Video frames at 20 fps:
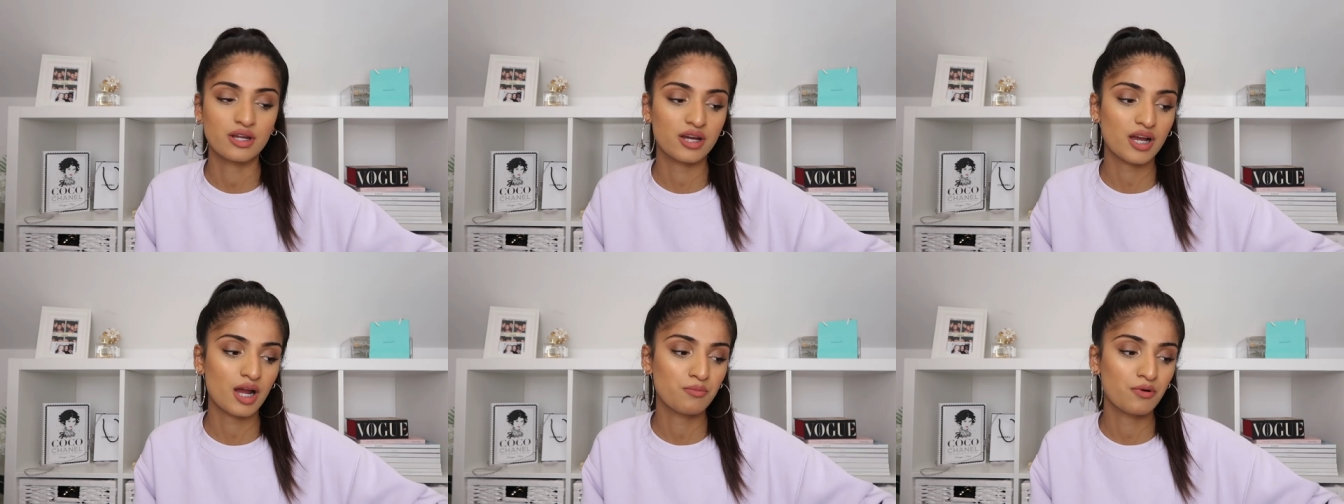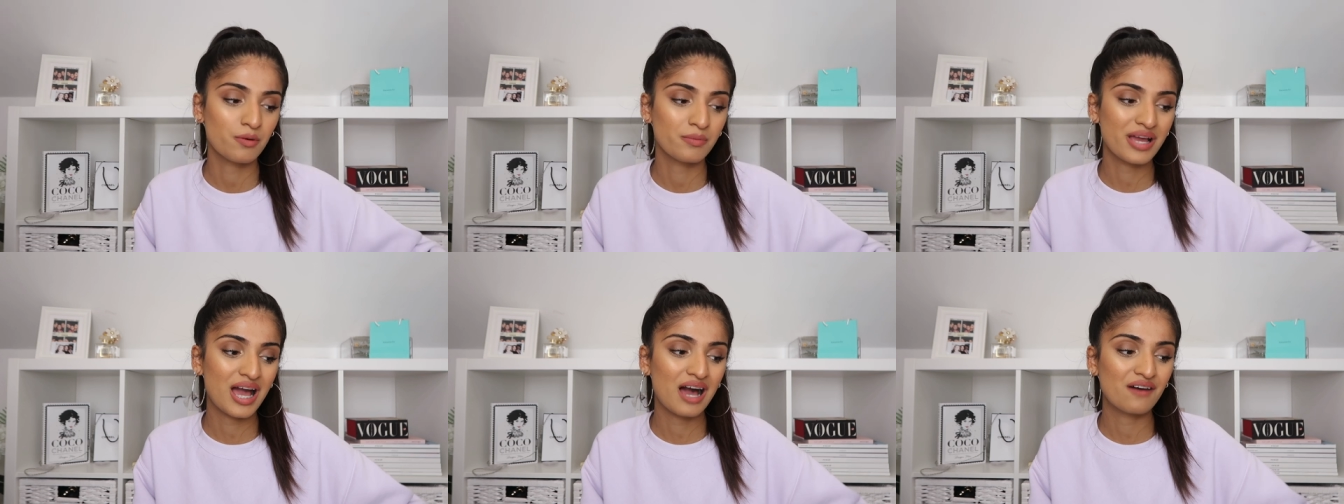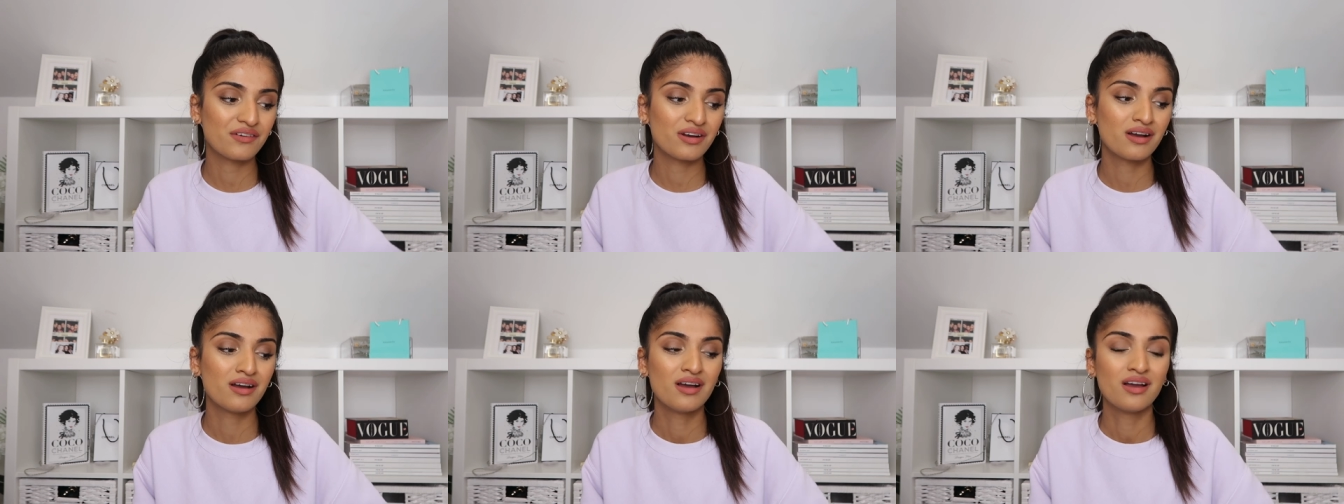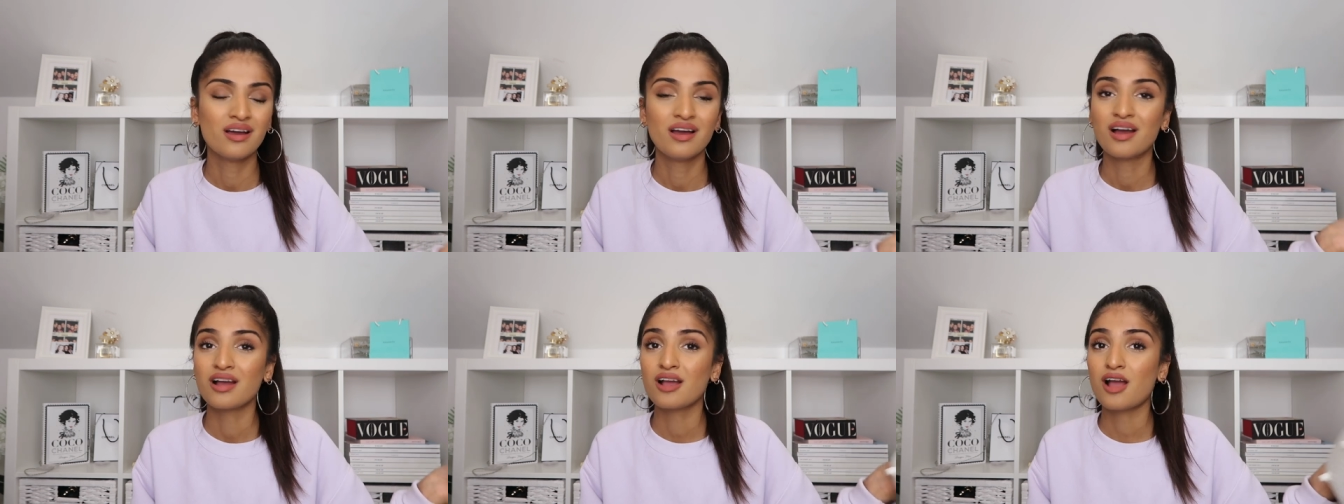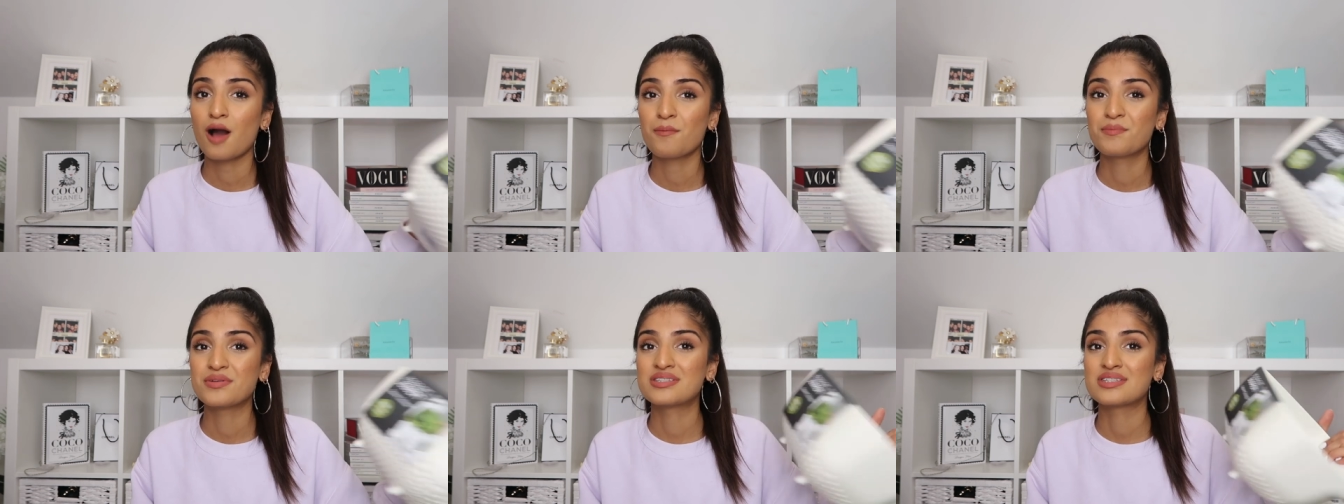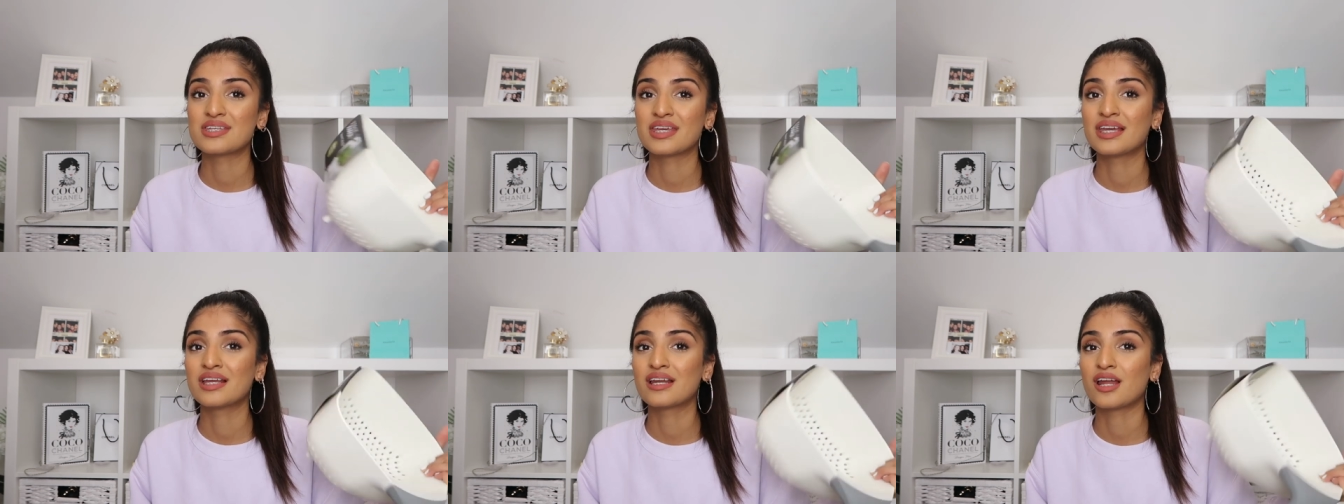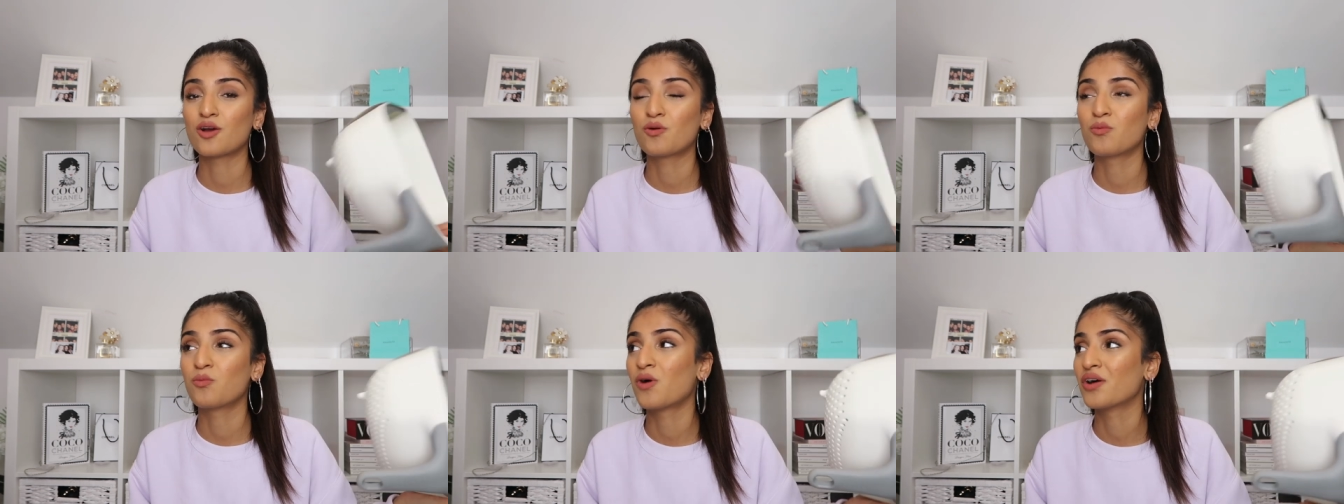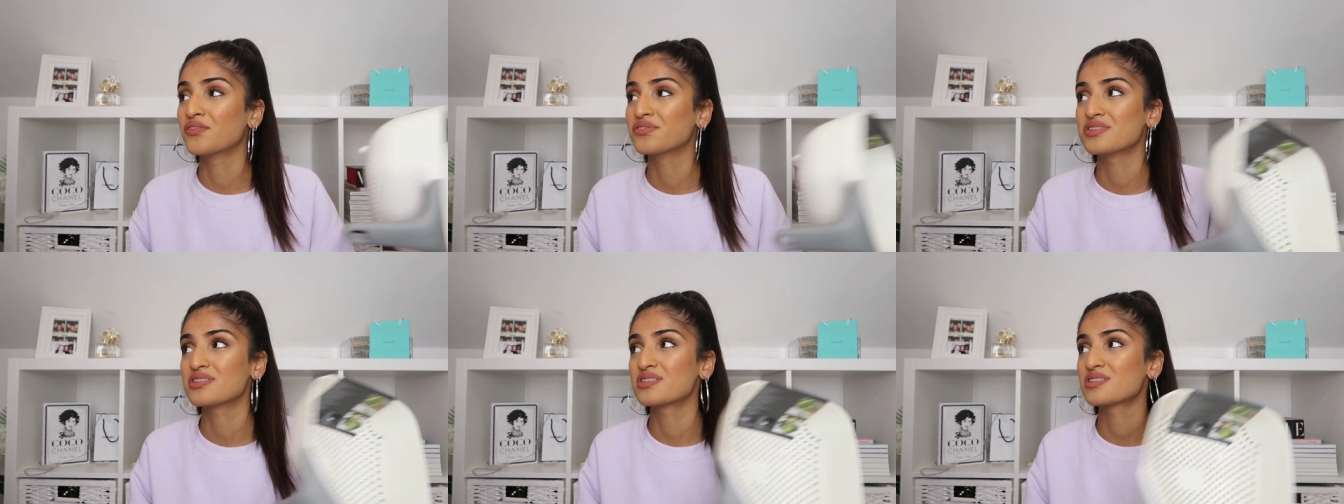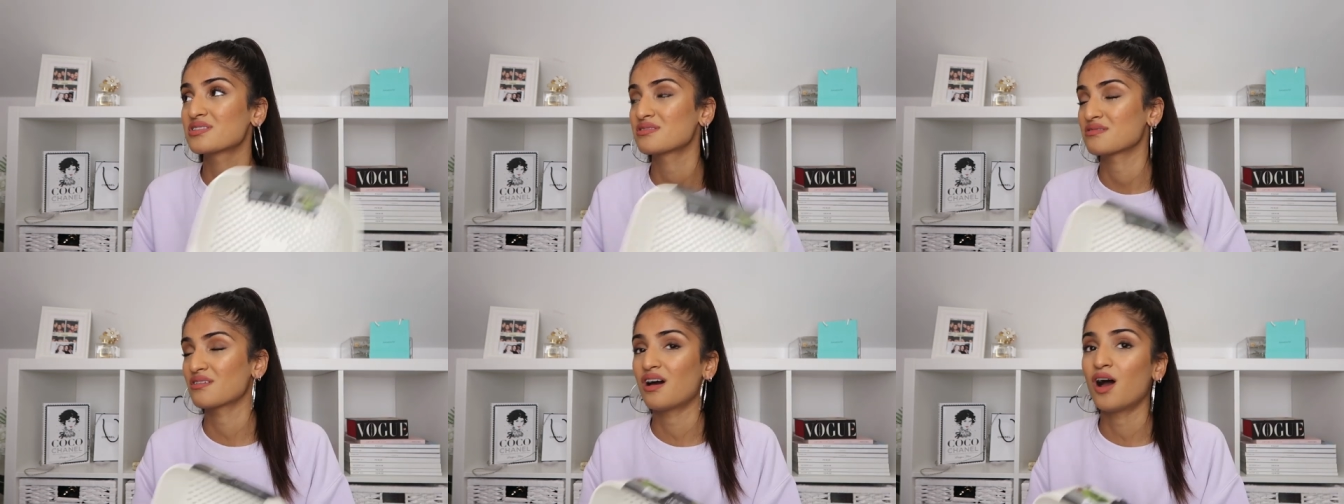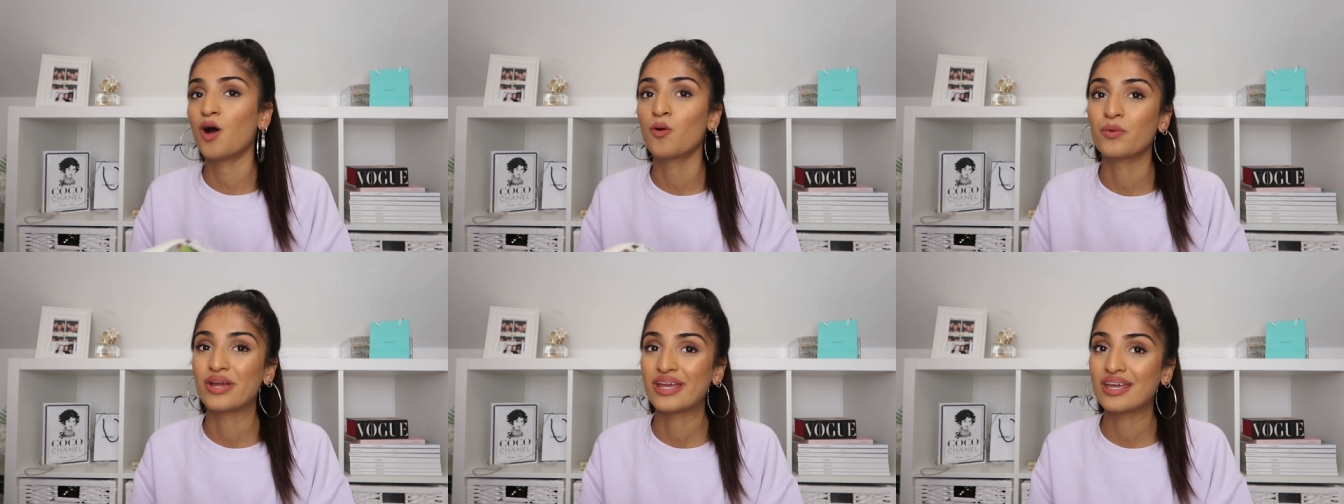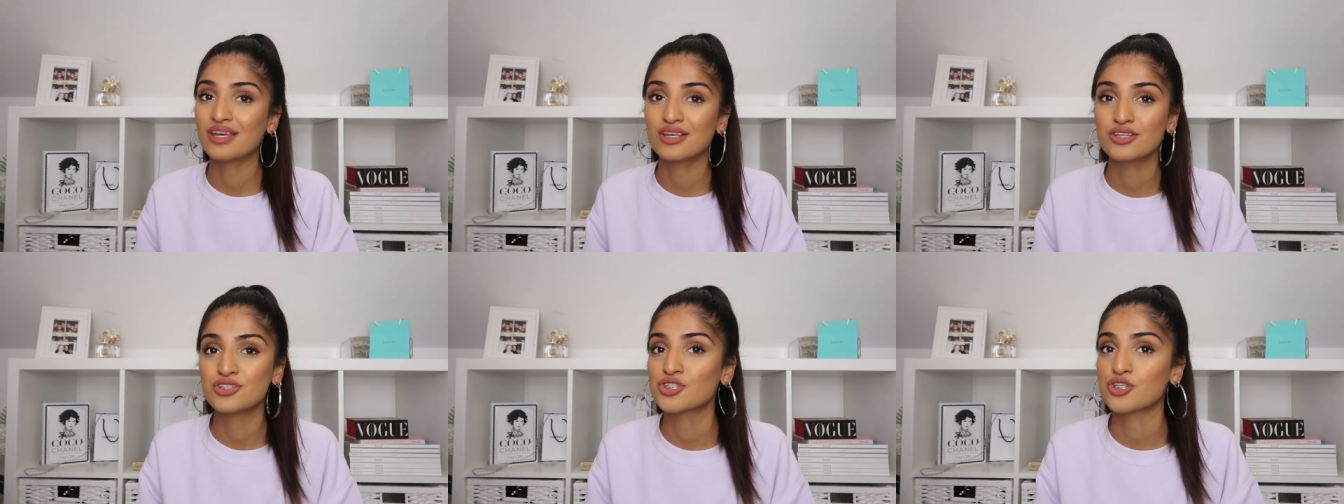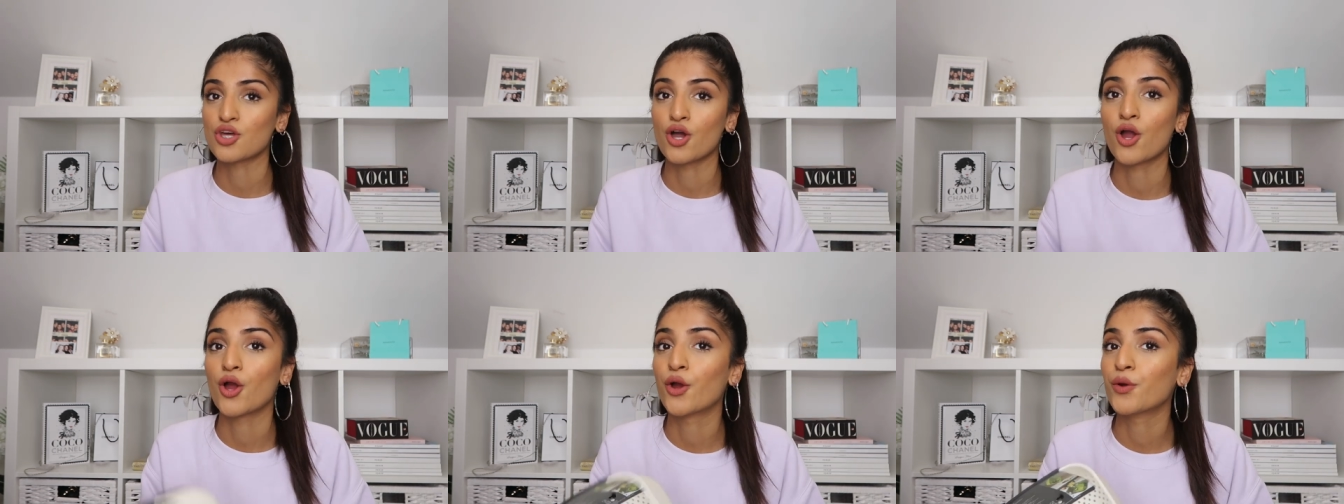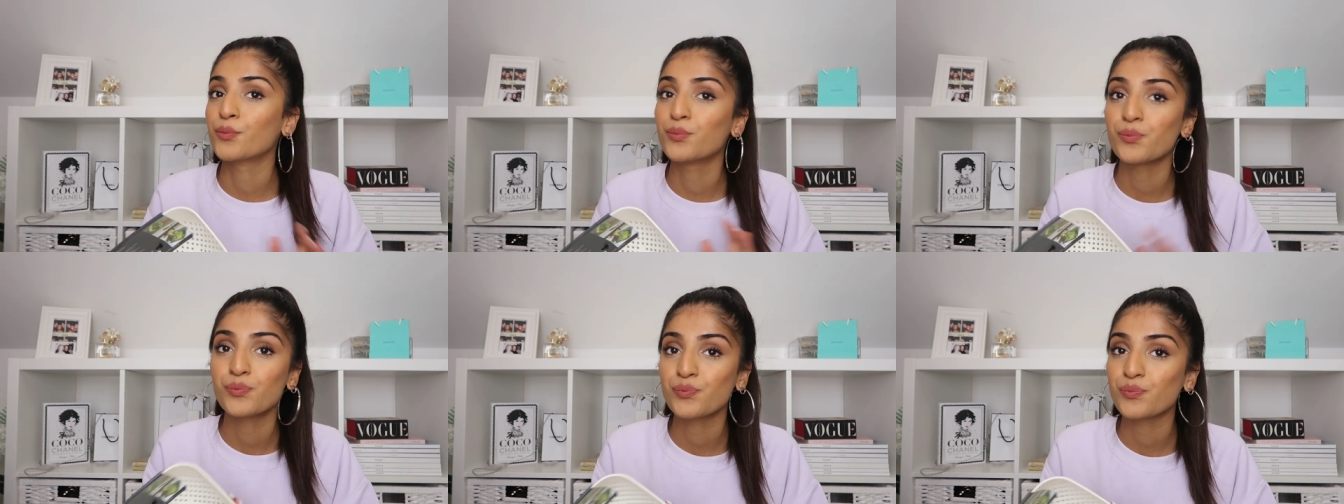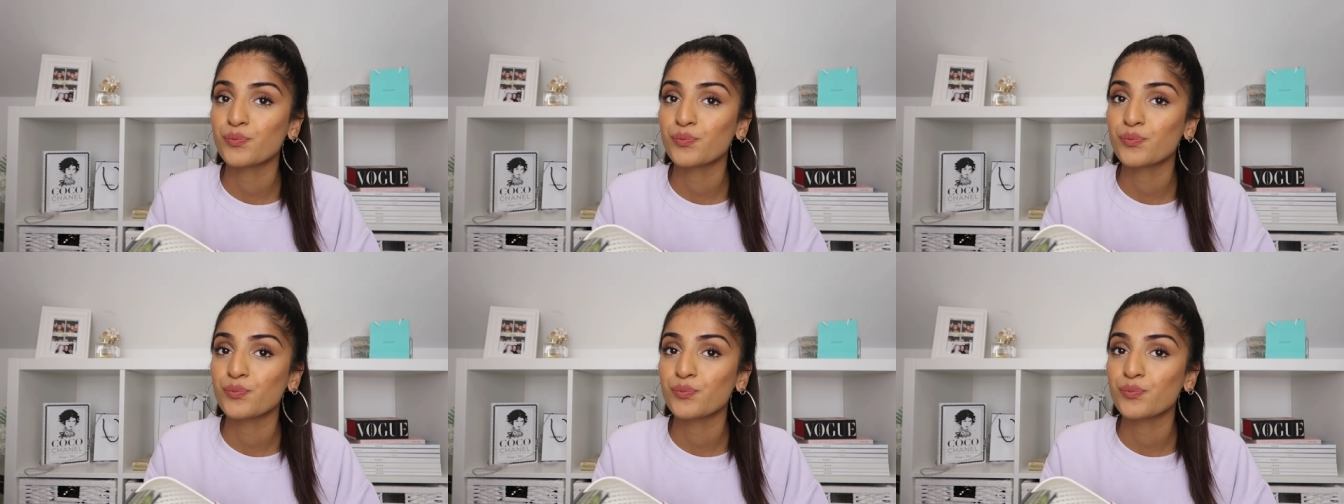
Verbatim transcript: Like I probably have a cup of tea like once a week, so